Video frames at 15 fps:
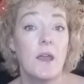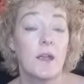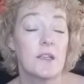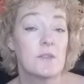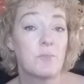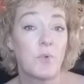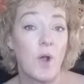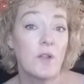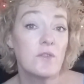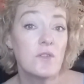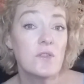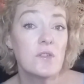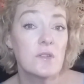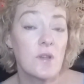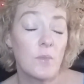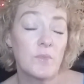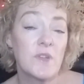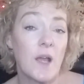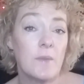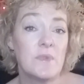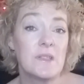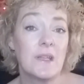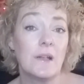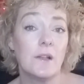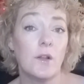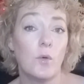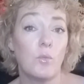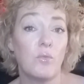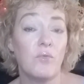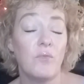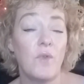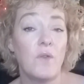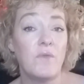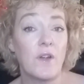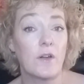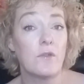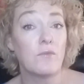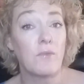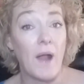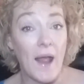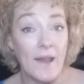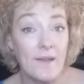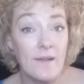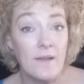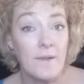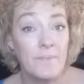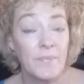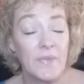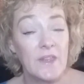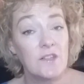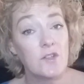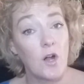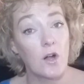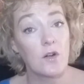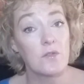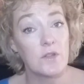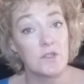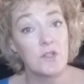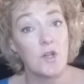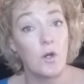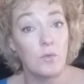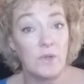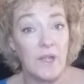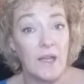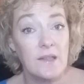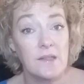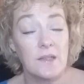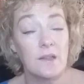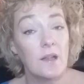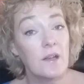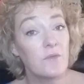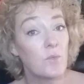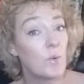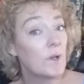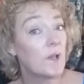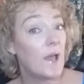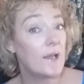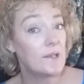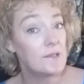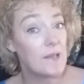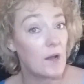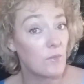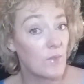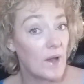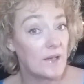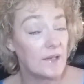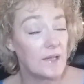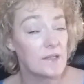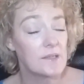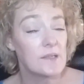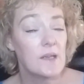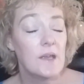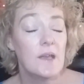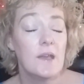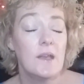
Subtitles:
because bronzers sometimes get a little very red the darker the tone gets, and not everyone likes that redness.